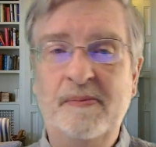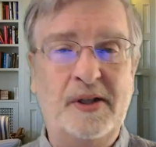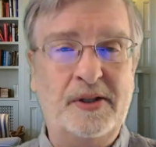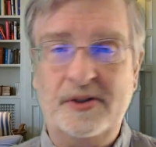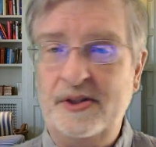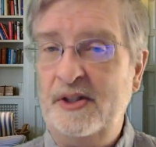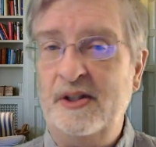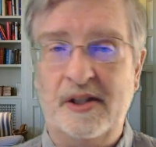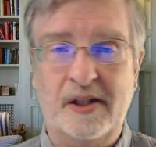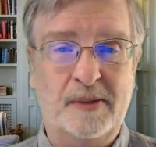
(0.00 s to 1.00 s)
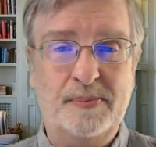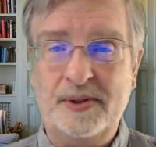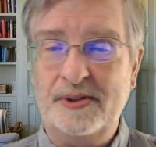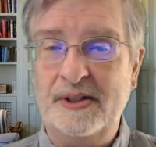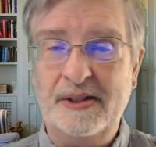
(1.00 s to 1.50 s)
but he's still
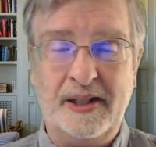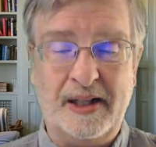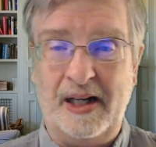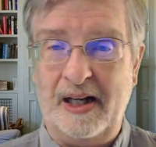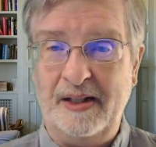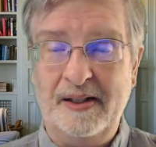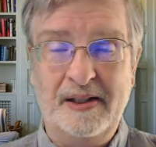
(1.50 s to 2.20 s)
100% God.